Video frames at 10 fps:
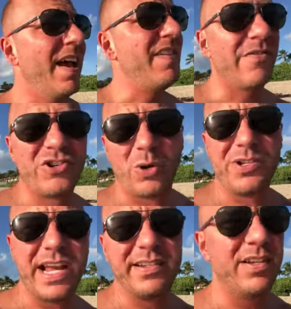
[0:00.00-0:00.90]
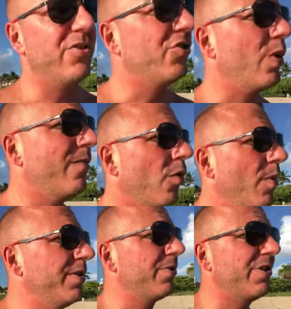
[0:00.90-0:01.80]
If you have a short sentence, 24
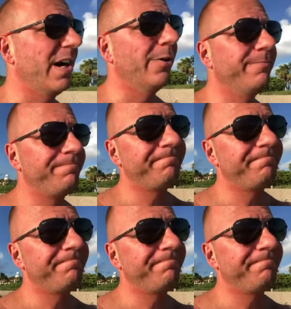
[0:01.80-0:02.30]
months or so,